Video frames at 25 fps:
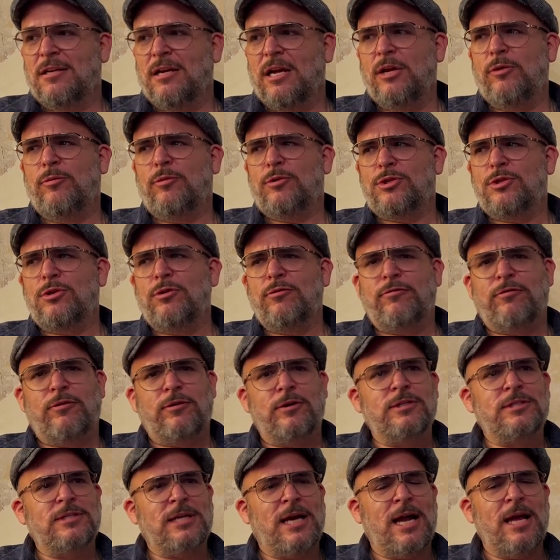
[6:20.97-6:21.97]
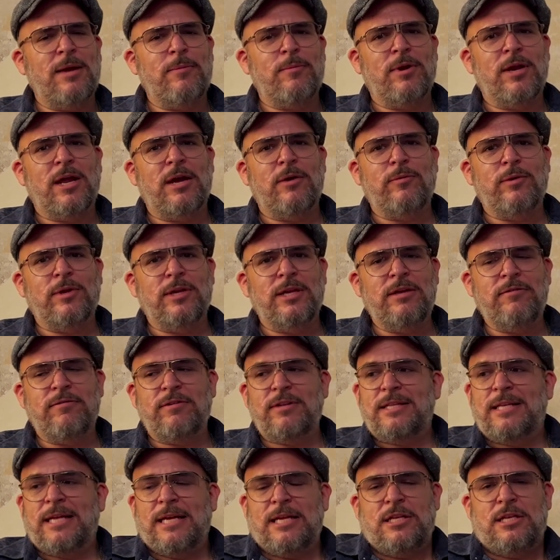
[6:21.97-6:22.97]
it was good for a time, but I will leave
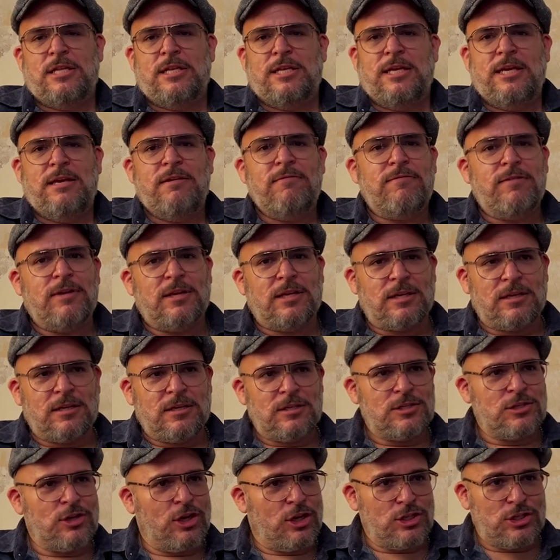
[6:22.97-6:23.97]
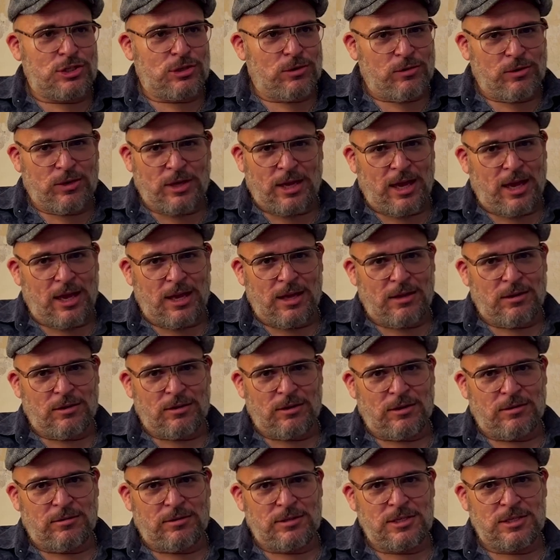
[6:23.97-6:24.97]
it, then leave it. It's also okay, you
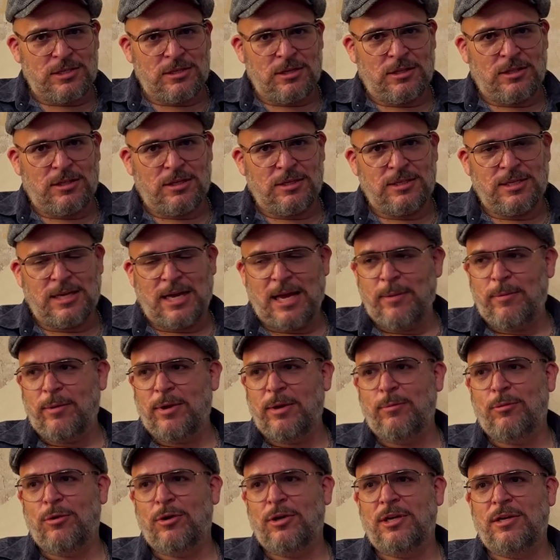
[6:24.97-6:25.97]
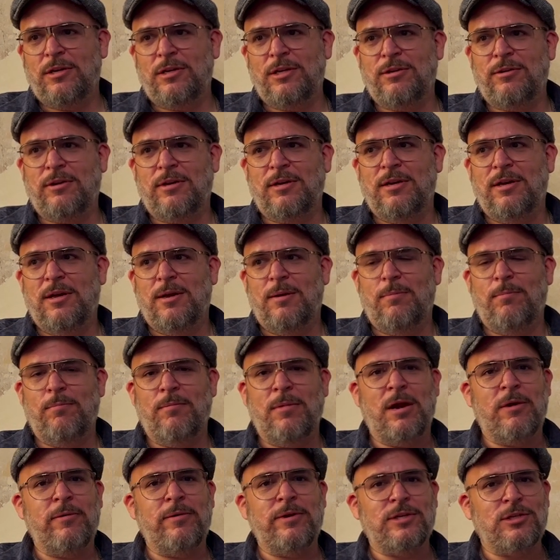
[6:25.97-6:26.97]
know. It's not the time anymore that you're
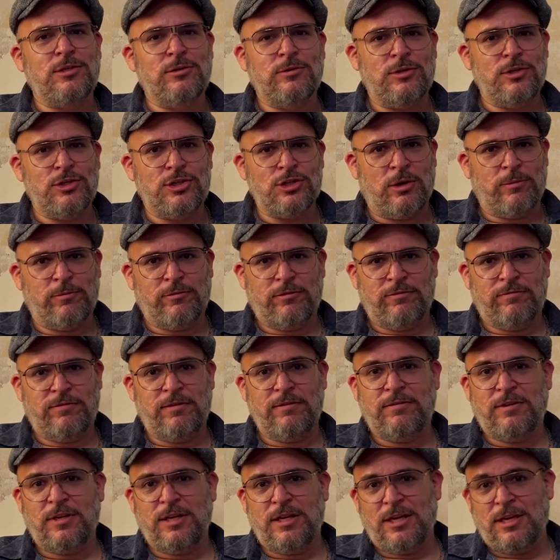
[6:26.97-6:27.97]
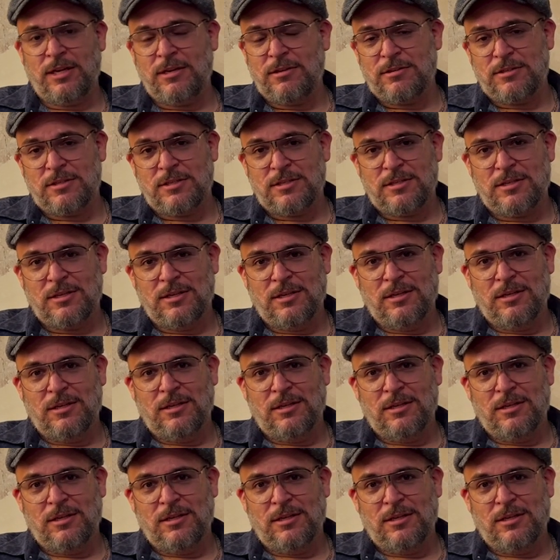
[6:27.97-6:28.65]
married to a job for 50 years.